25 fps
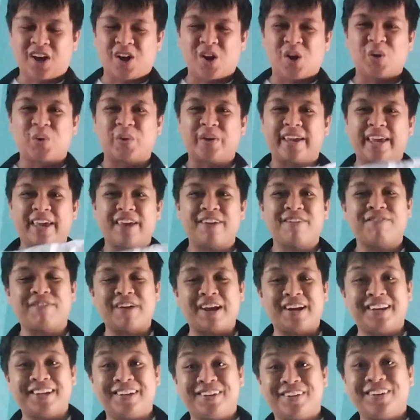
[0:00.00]
Okay,
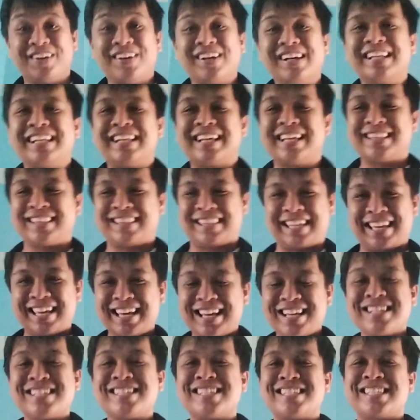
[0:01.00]
very good. It
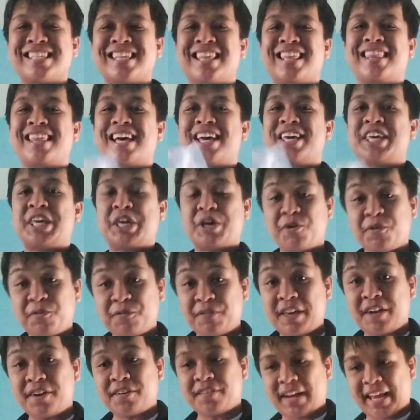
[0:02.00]
is the
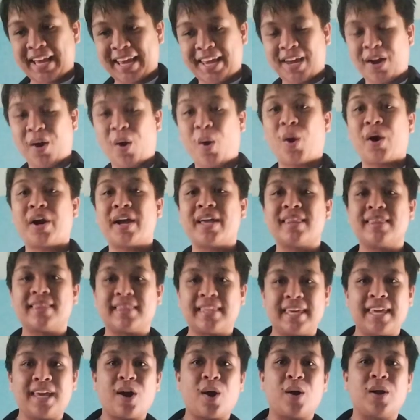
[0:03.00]
UV ray or
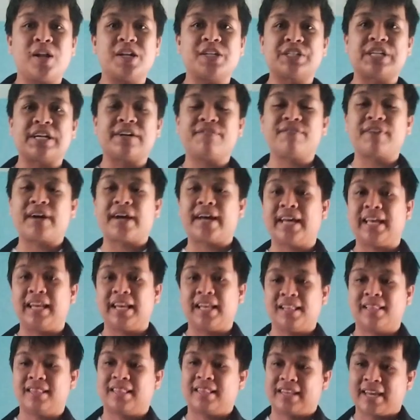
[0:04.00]
the
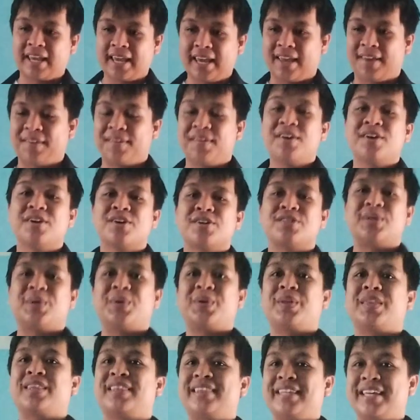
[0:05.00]
ultraviolet ray.
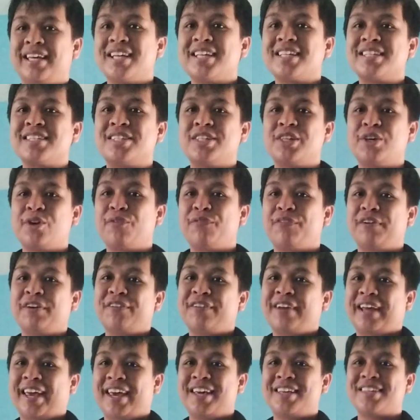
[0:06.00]
So these UV
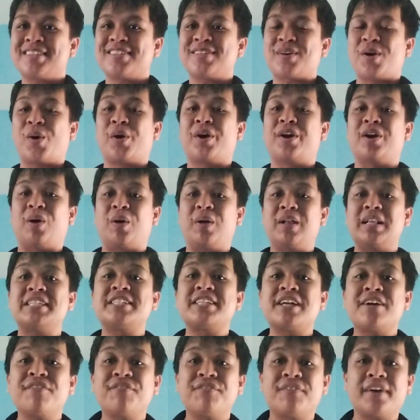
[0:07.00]
rays or
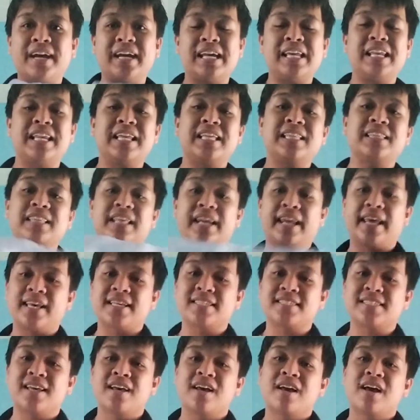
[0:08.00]
ultraviolet
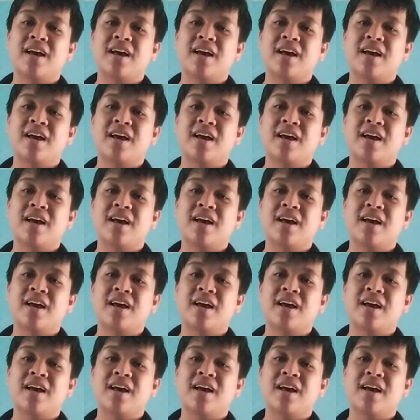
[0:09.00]
rays